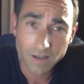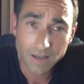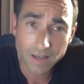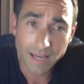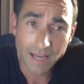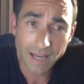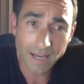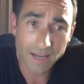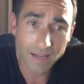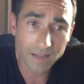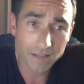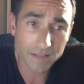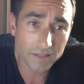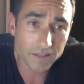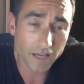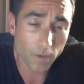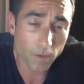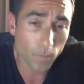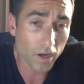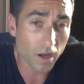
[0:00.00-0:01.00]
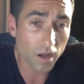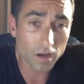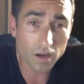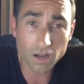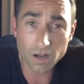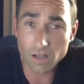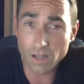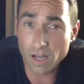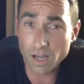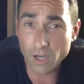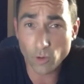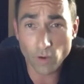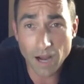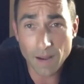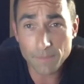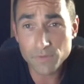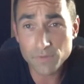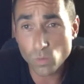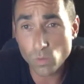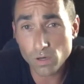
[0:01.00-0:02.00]
And we all got a lot of
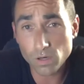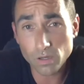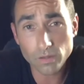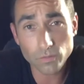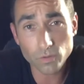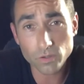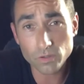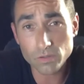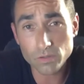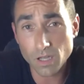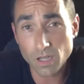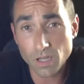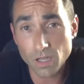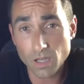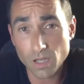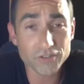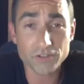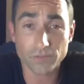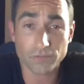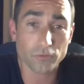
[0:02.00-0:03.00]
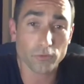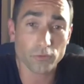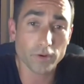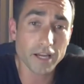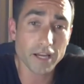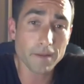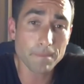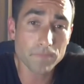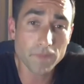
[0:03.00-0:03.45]
crap to work through. None of us are free.